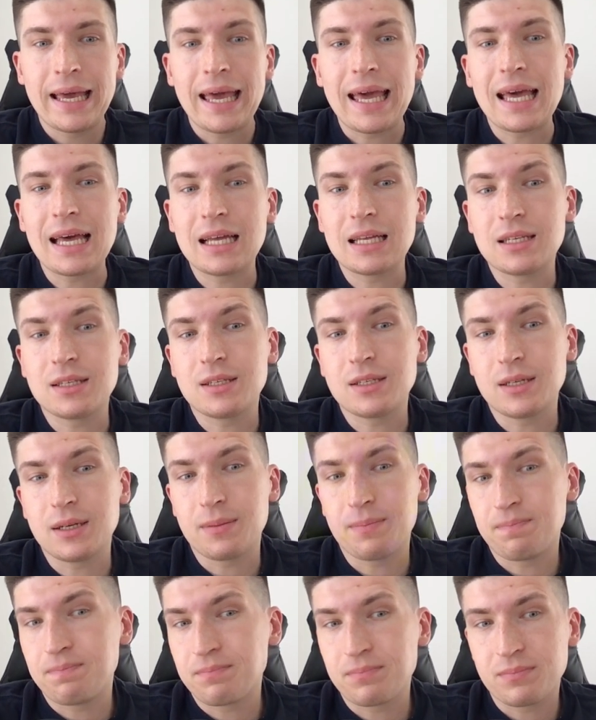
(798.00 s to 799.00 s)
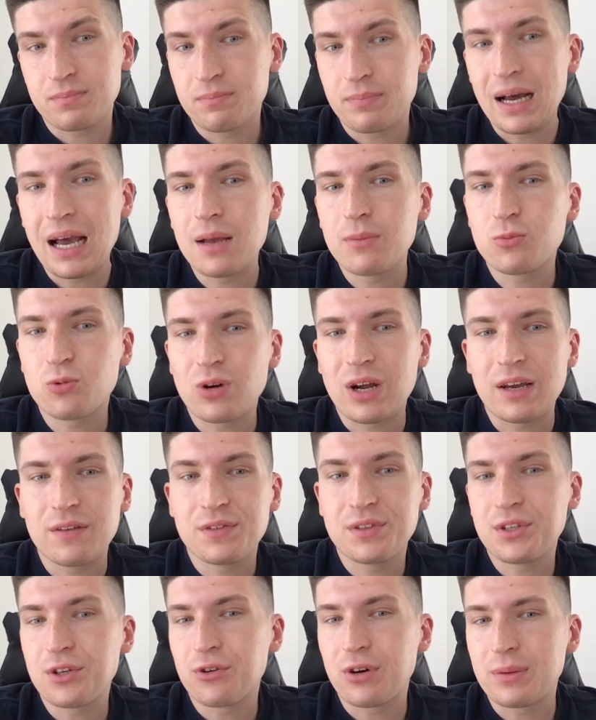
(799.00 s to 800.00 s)
And
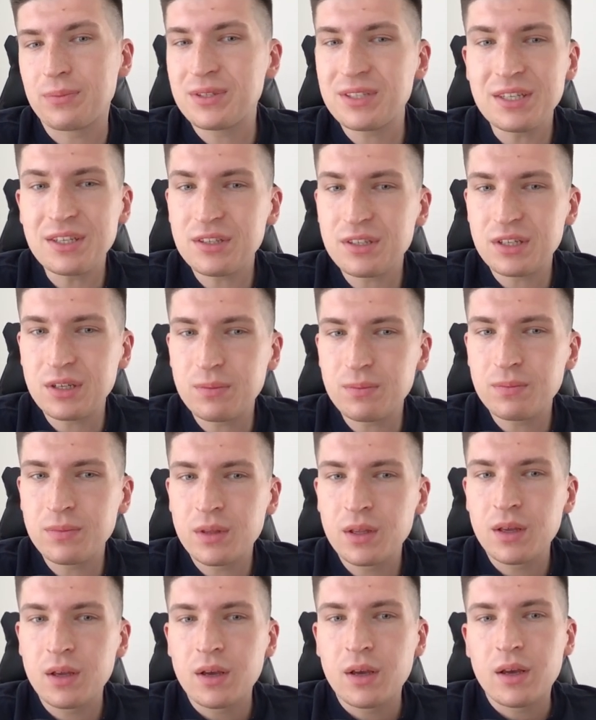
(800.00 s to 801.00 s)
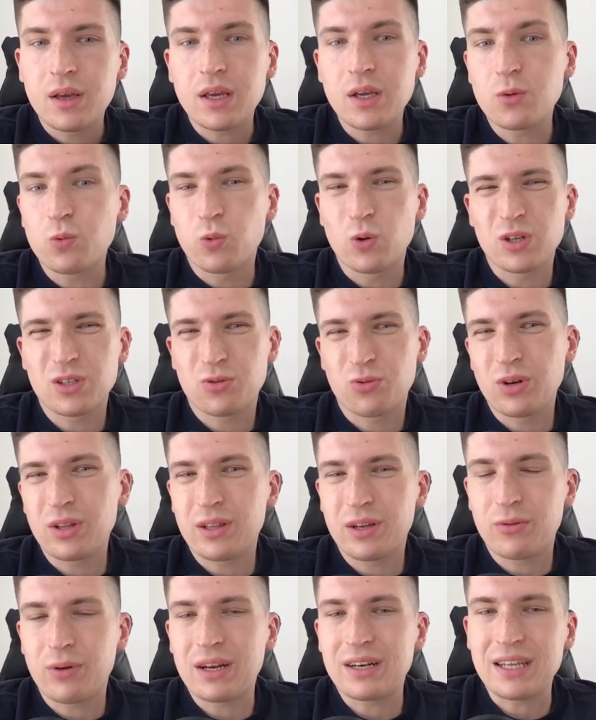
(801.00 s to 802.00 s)
Pipedrive CRM system. It was a
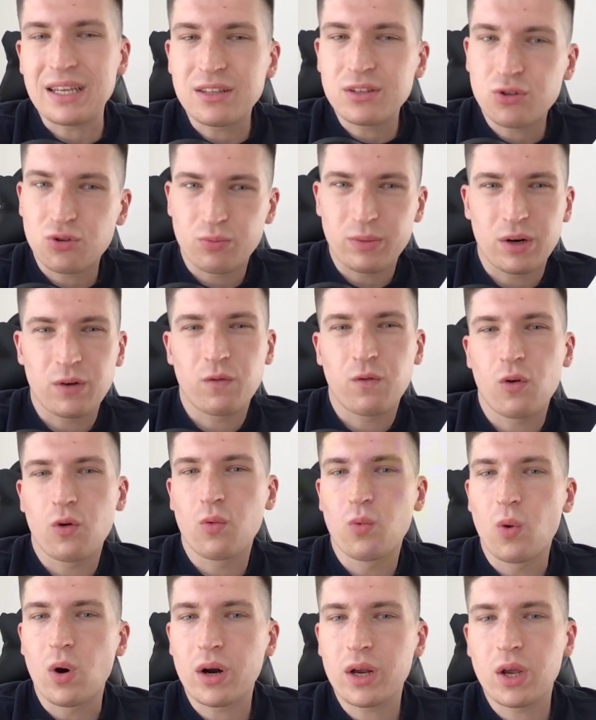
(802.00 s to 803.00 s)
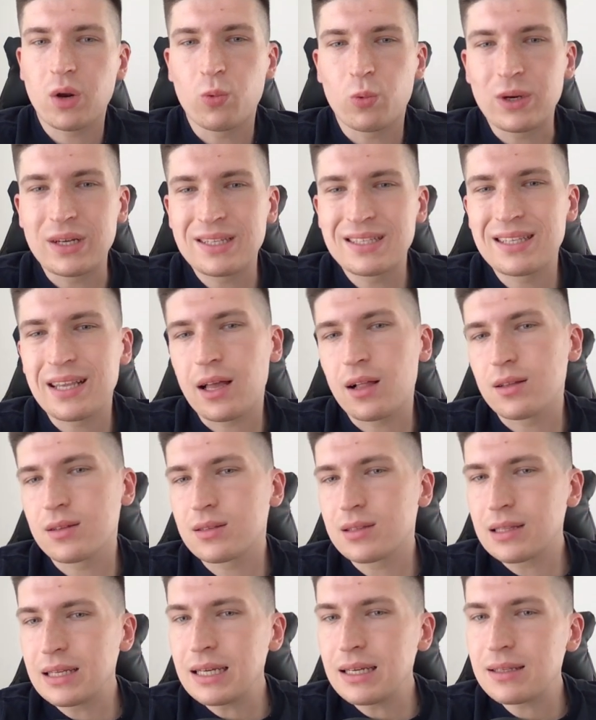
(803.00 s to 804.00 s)
really great instrument for working with
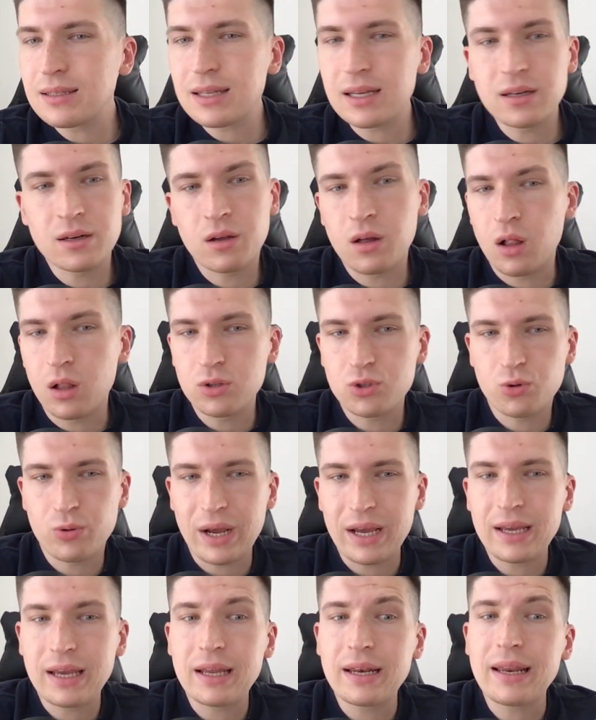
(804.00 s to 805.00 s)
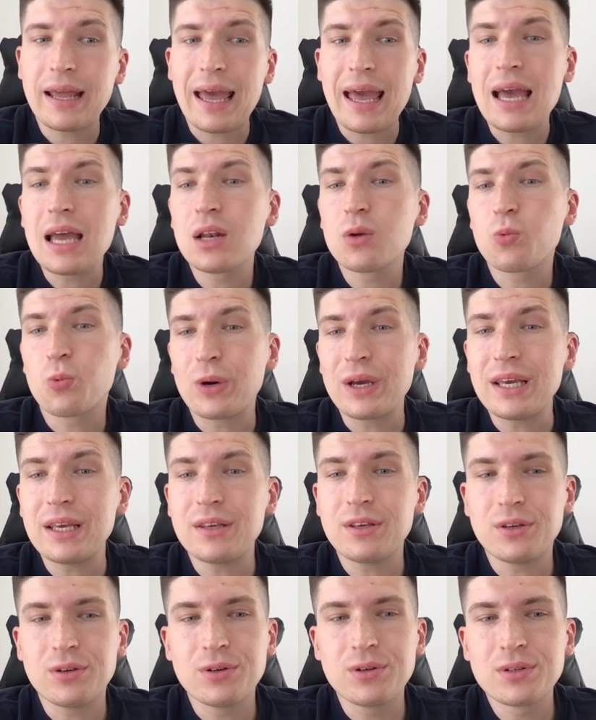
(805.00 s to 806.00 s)
sales leads and call tracking, and we
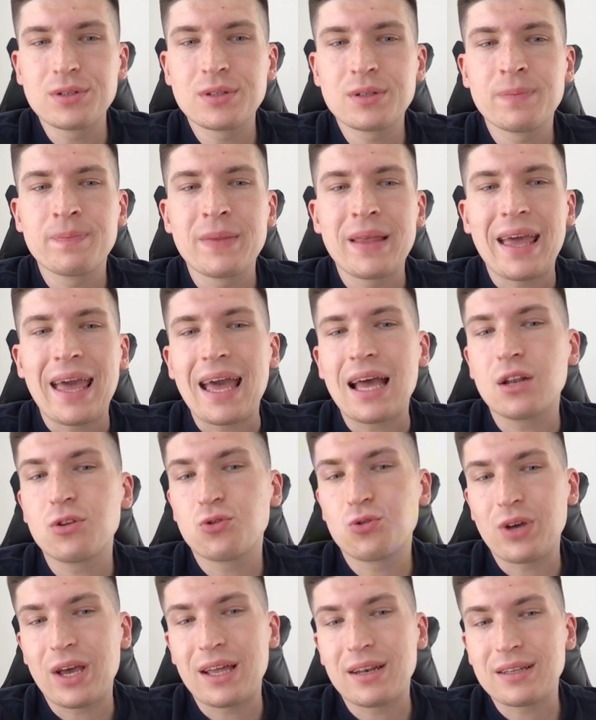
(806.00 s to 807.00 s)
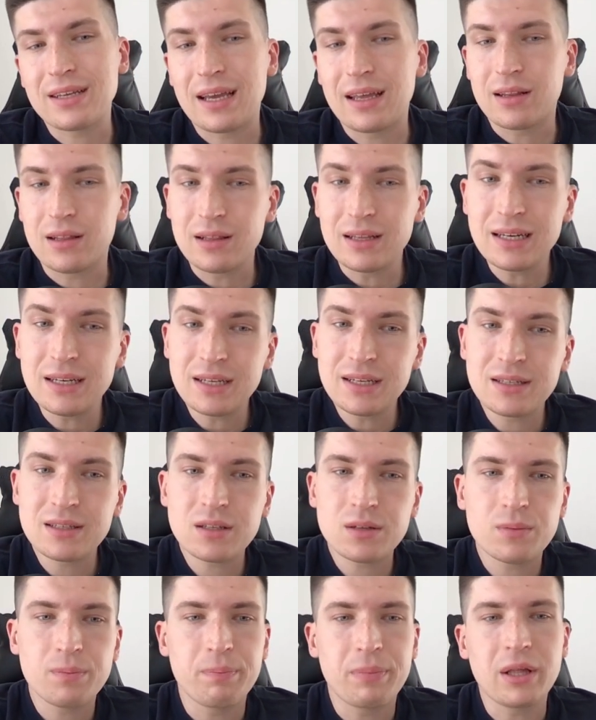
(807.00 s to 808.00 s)
used end-to-end
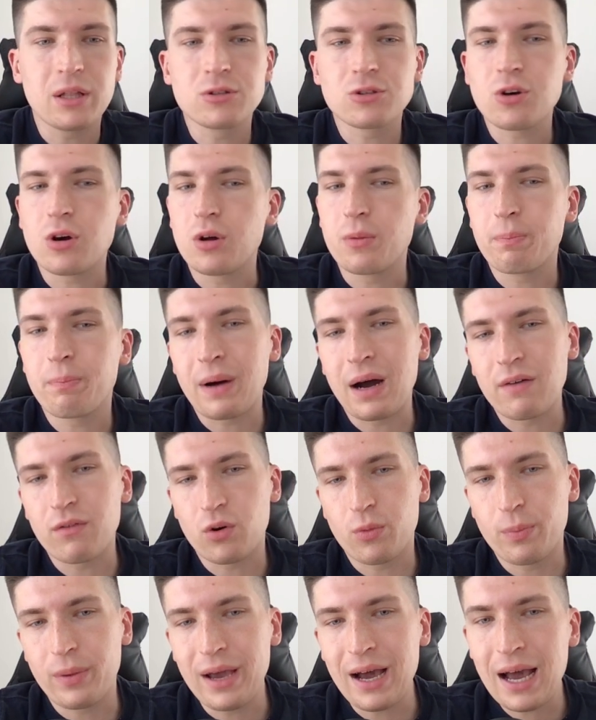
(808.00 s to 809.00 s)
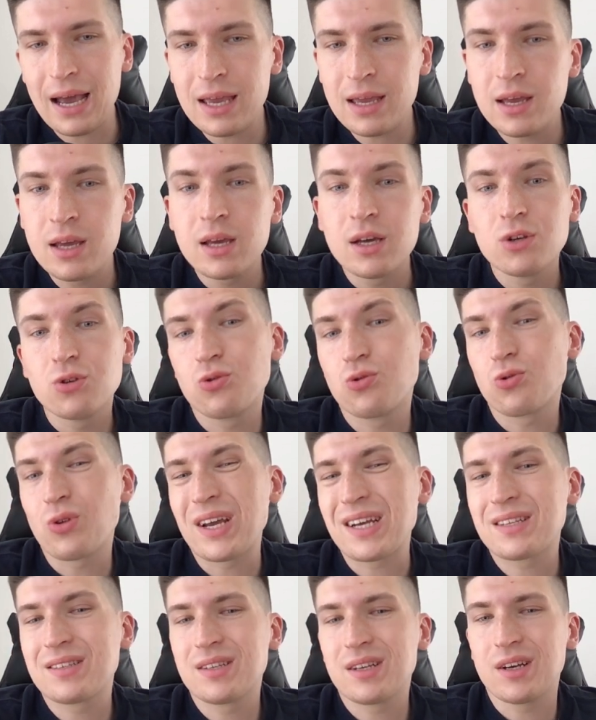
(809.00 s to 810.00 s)
analytics built on Power BI to
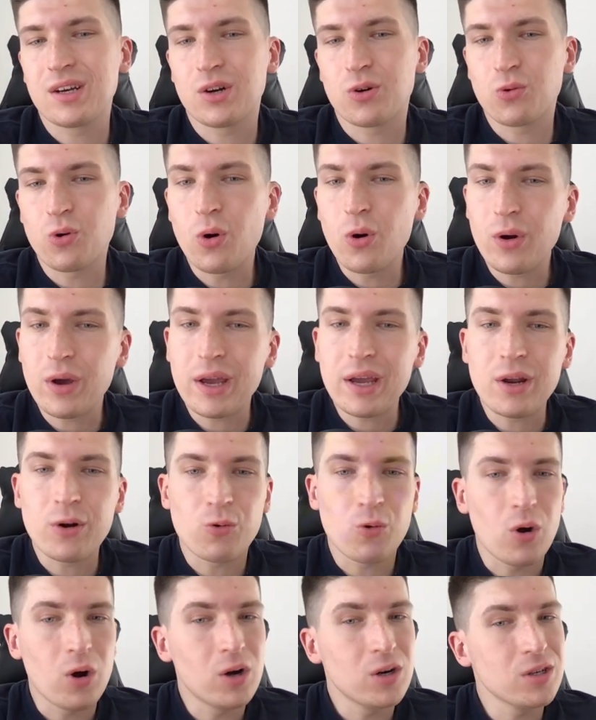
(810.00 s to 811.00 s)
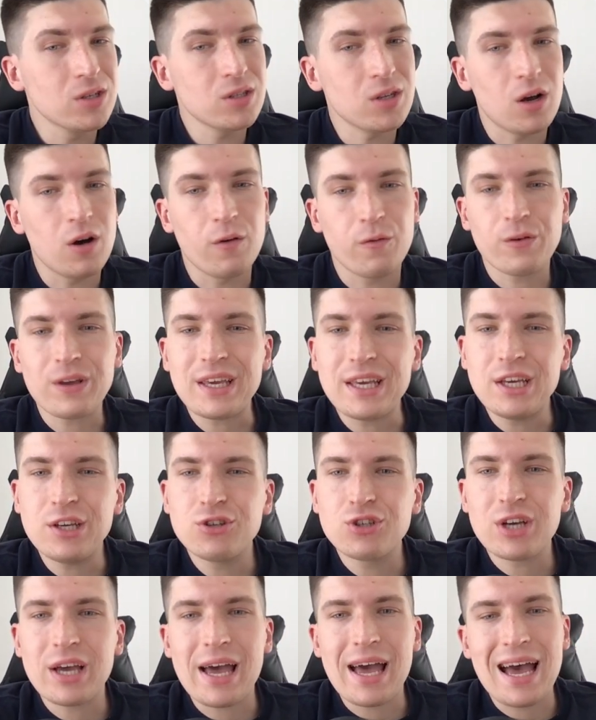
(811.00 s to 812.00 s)
track the ROI, ROAS of
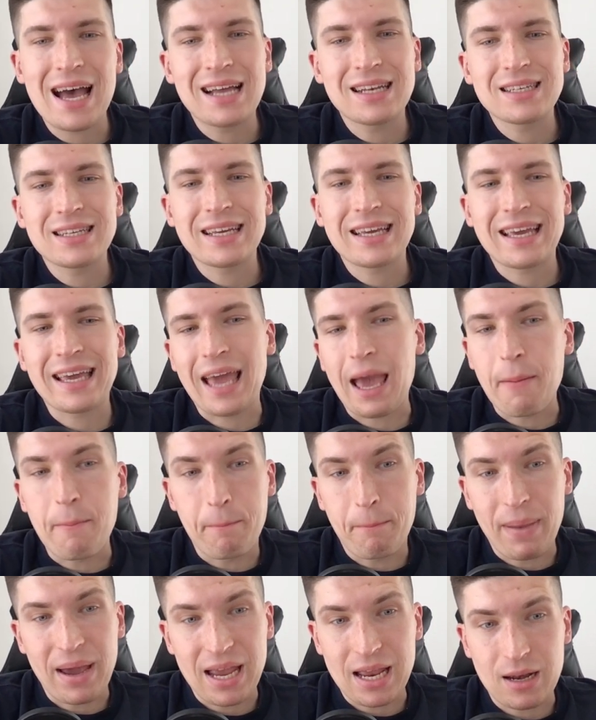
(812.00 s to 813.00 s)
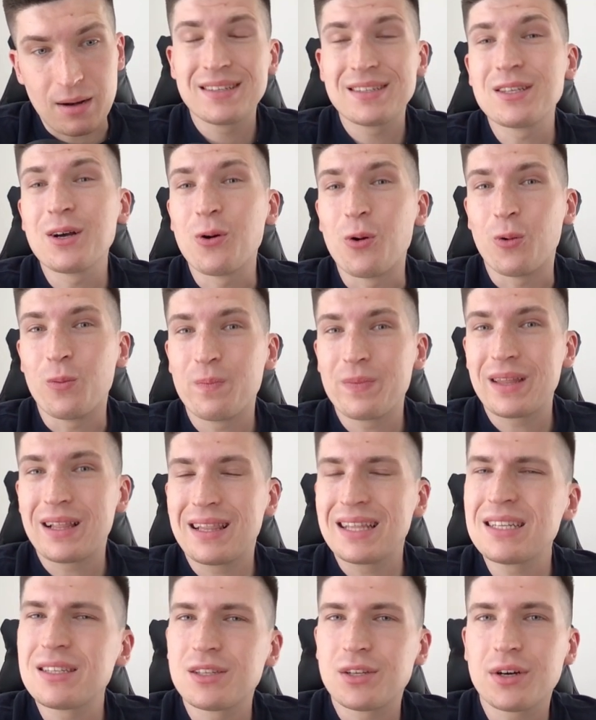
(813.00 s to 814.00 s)
each ad campaign. So
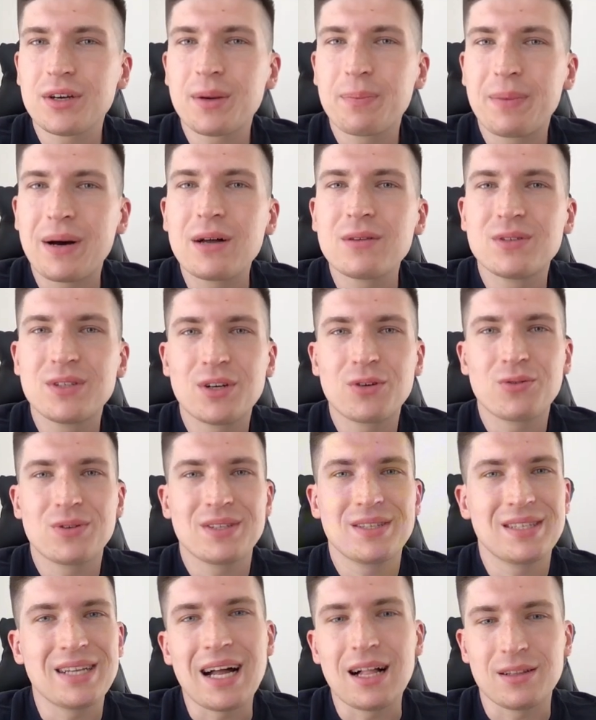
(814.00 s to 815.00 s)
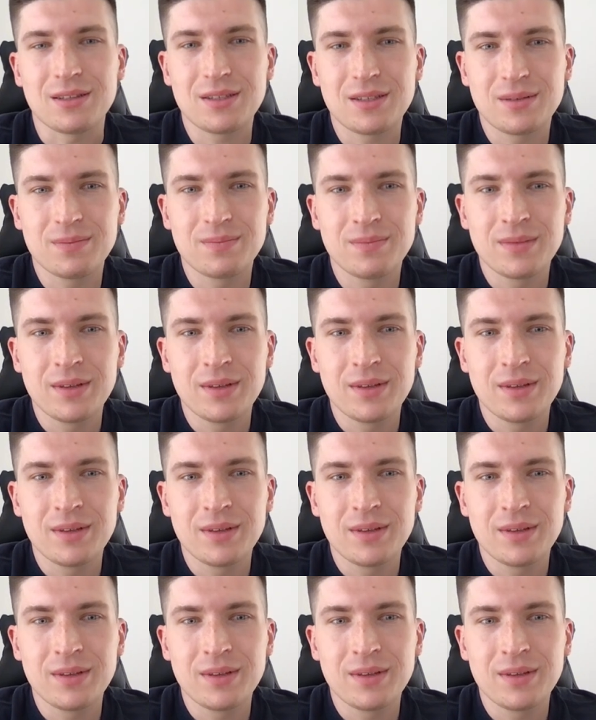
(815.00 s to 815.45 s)
let's talk about the results.